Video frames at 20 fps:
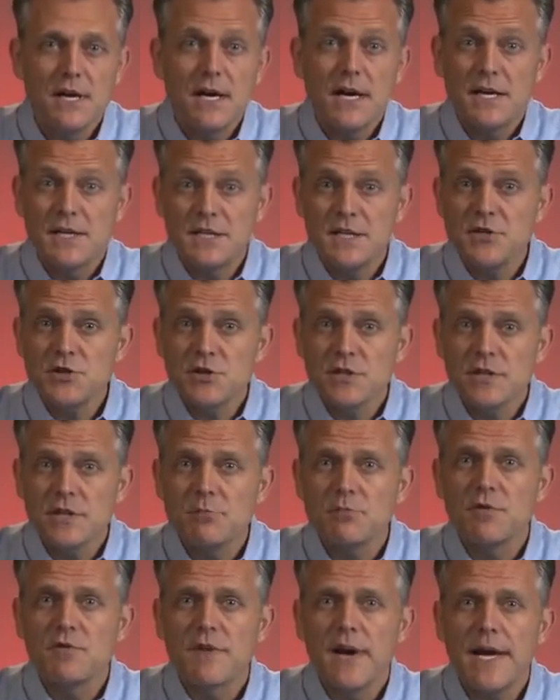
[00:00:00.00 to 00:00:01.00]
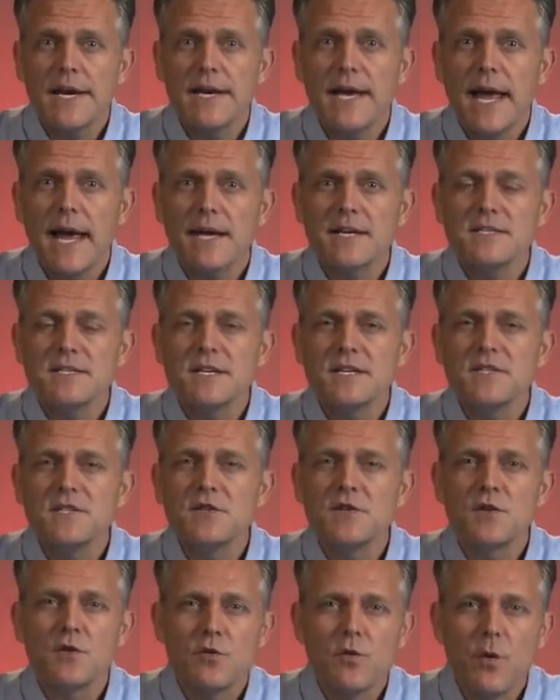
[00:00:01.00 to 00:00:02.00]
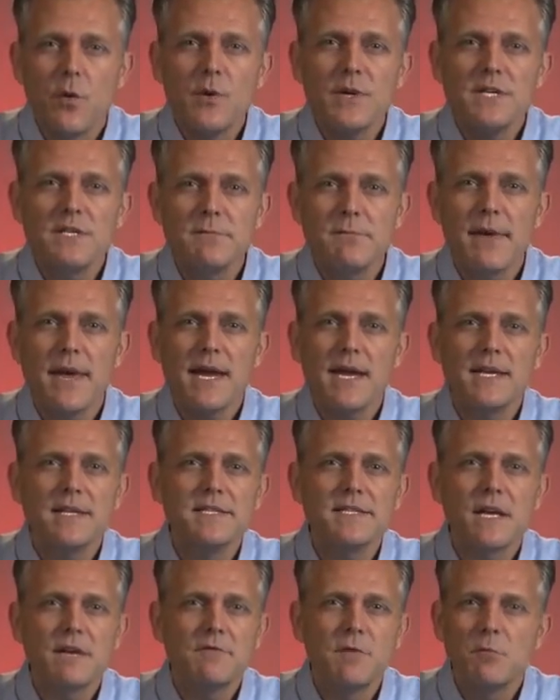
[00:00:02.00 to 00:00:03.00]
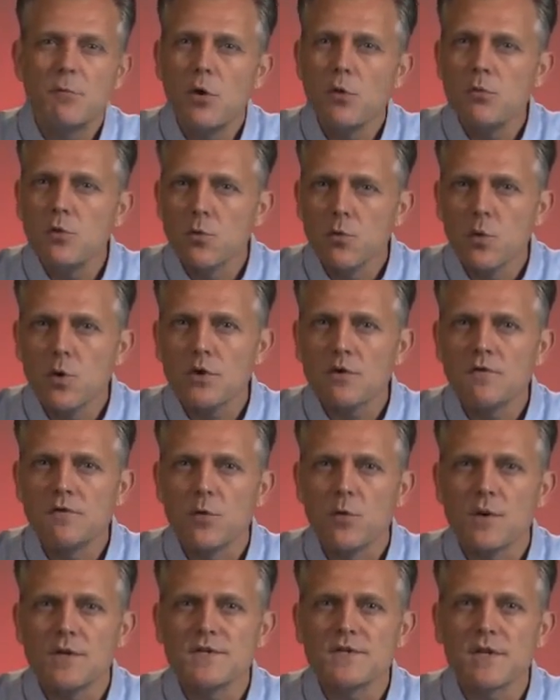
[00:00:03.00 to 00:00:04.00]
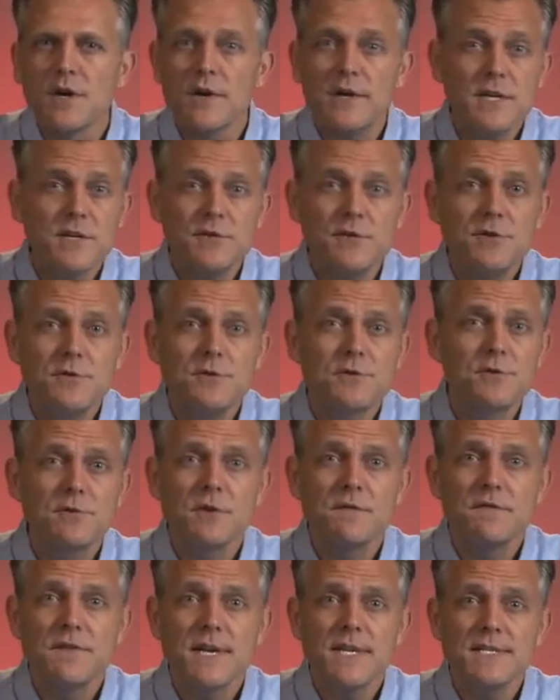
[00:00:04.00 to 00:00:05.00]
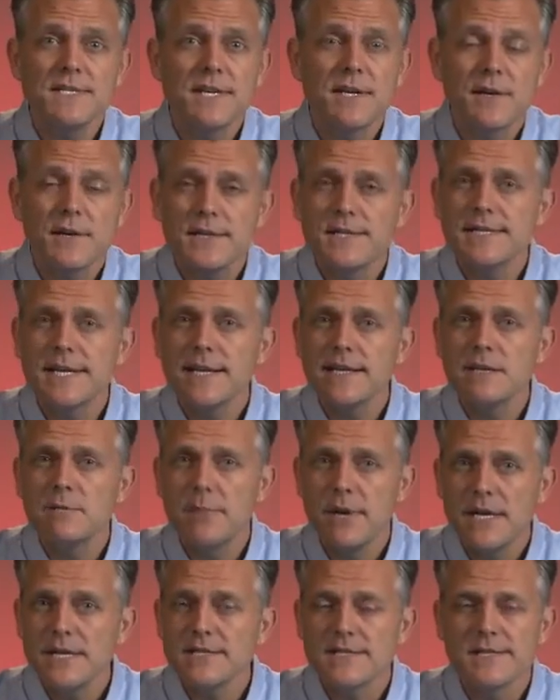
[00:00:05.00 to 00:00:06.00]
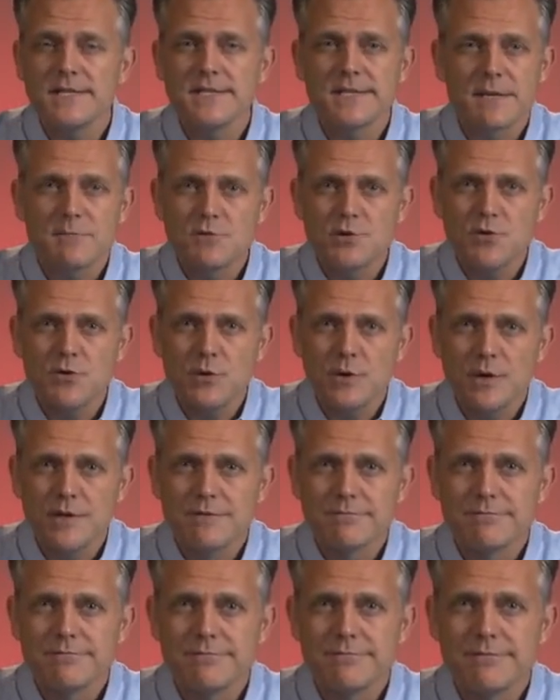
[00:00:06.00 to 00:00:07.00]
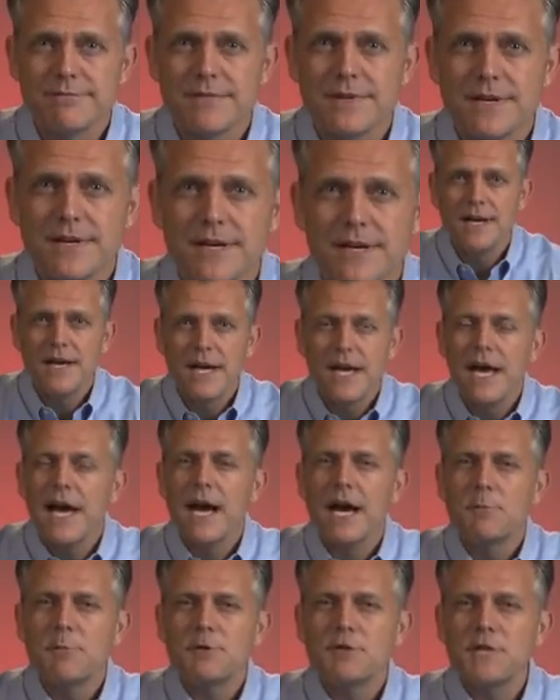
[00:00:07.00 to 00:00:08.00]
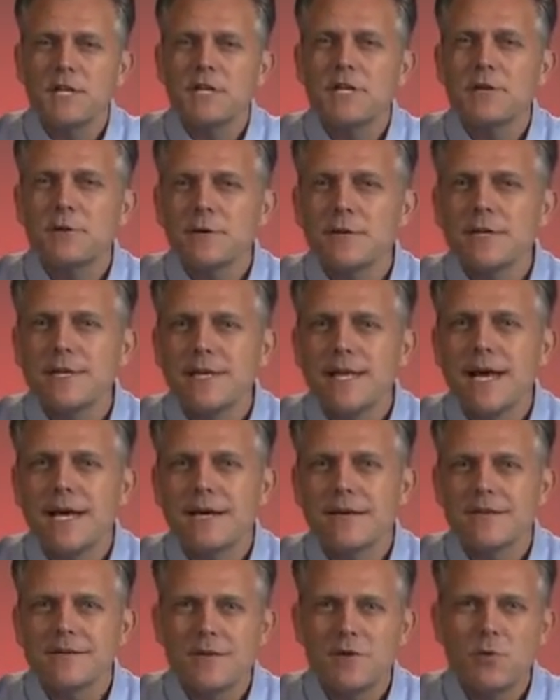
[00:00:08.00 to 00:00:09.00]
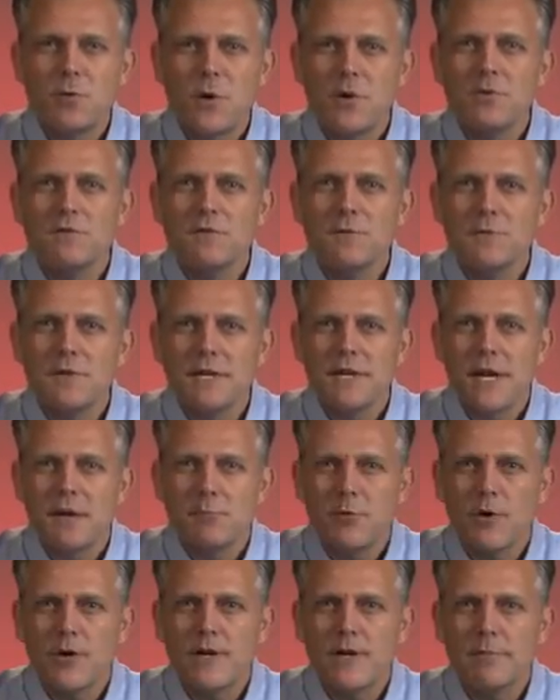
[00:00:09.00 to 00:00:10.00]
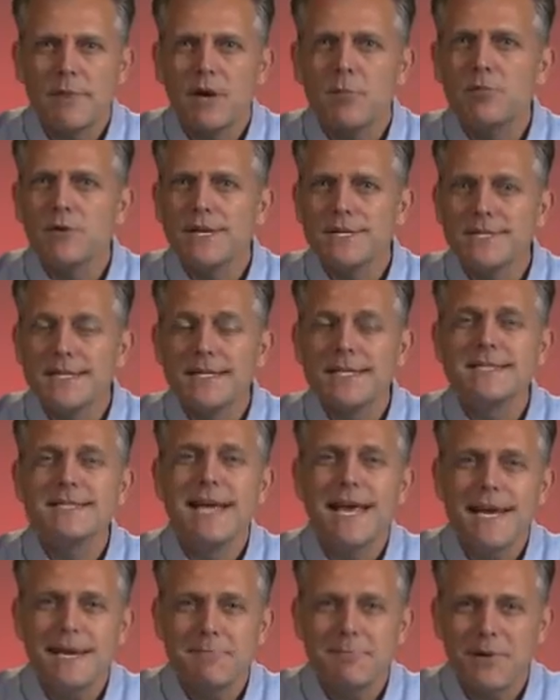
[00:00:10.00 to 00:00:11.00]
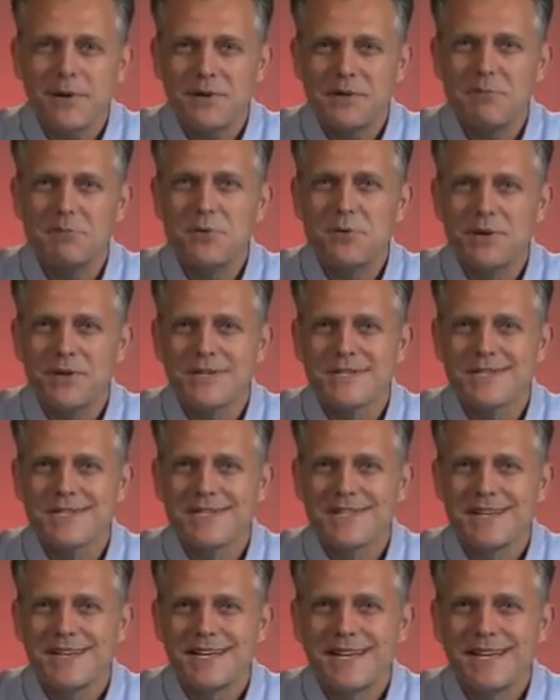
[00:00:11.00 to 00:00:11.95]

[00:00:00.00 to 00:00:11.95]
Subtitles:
Additionally, providing access to the growing demands of a mobile workforce are issues you are facing on a daily basis, I'm sure. I particularly like the quote from the librarian about placing tape on the books.